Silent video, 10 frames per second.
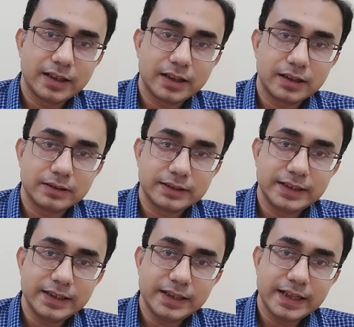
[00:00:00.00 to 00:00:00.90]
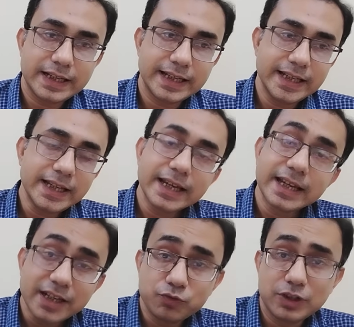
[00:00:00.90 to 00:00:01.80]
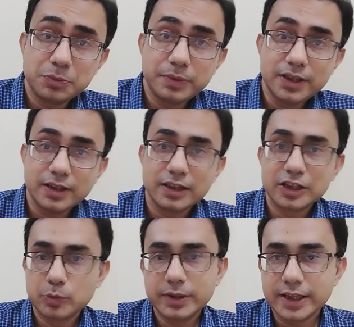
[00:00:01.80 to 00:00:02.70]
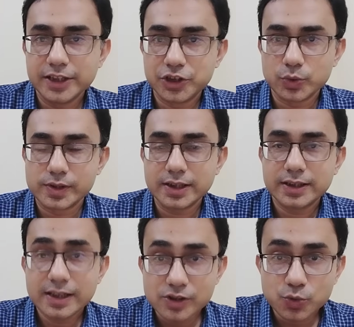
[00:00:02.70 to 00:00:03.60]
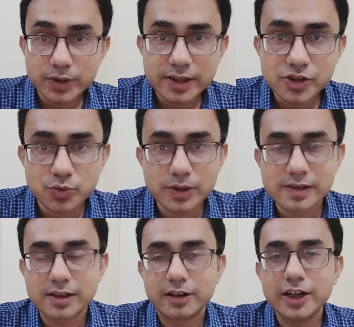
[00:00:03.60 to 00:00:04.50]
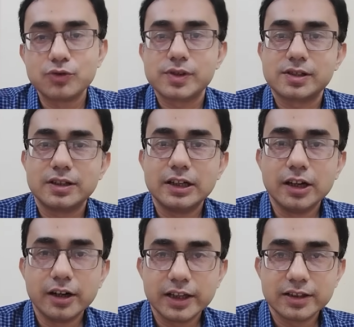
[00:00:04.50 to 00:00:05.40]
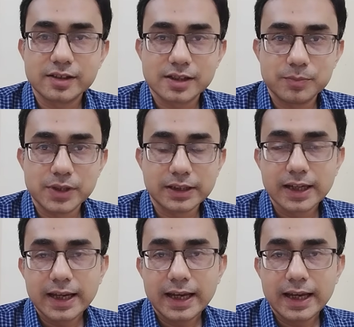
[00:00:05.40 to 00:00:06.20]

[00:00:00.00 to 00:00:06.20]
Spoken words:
then he again will be a little bit enthused that yes, his students are interested in learning the subject,